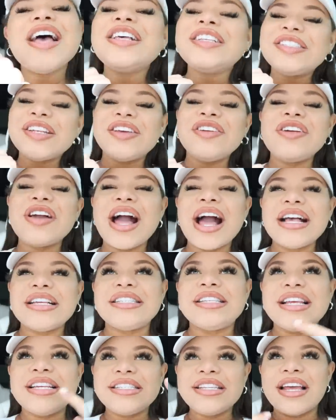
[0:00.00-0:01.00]
So you
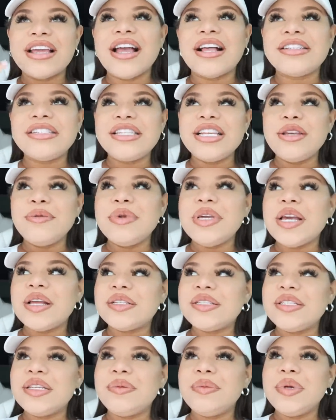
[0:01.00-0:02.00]
guys, last time y'all see
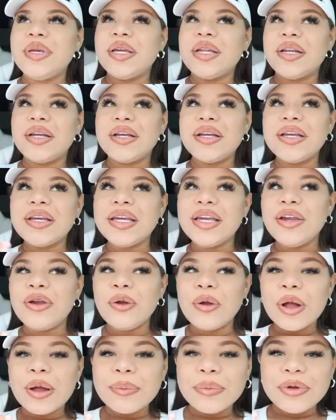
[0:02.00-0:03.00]
me in a cookie
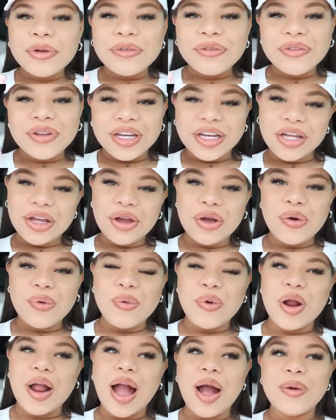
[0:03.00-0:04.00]
crumble video
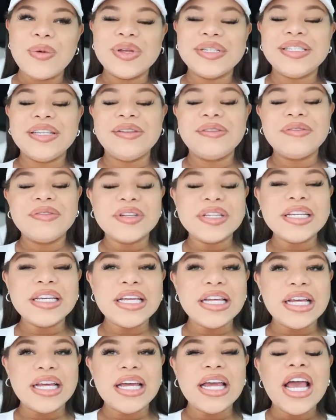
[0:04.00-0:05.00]
where I wasn't feeling
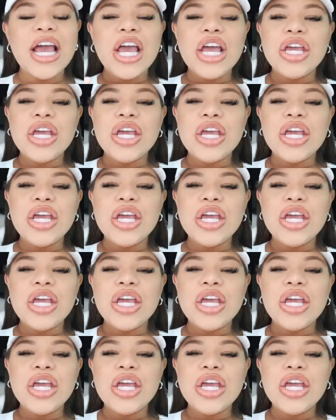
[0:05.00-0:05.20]
good.